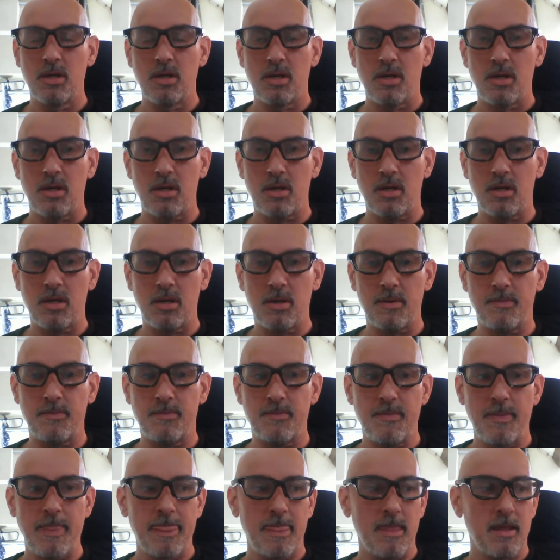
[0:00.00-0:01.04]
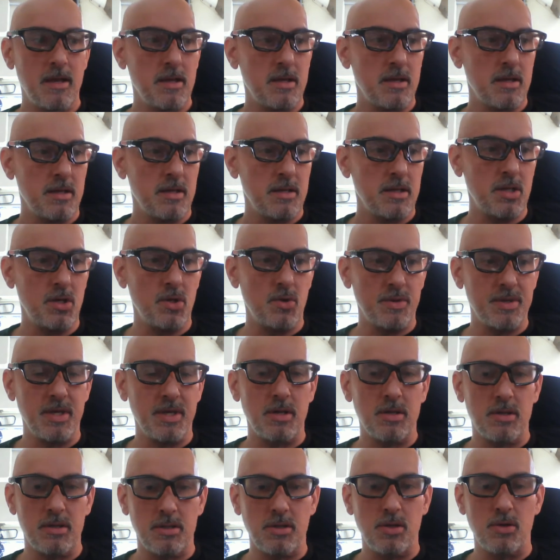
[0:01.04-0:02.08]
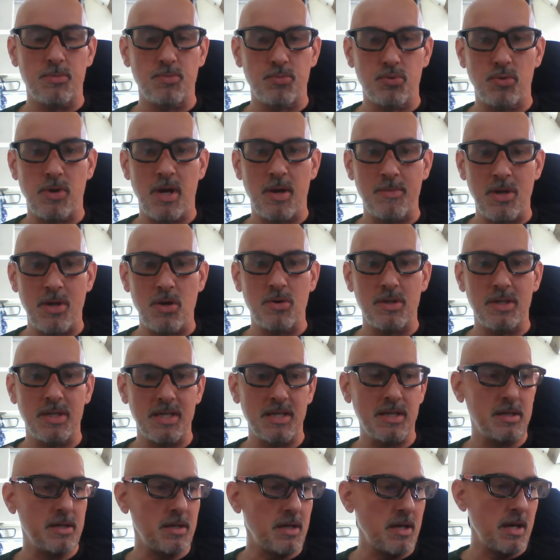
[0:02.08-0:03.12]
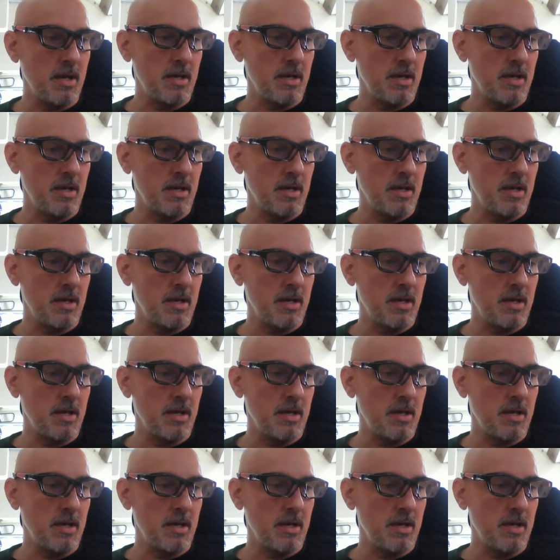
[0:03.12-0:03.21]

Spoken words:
they're primarily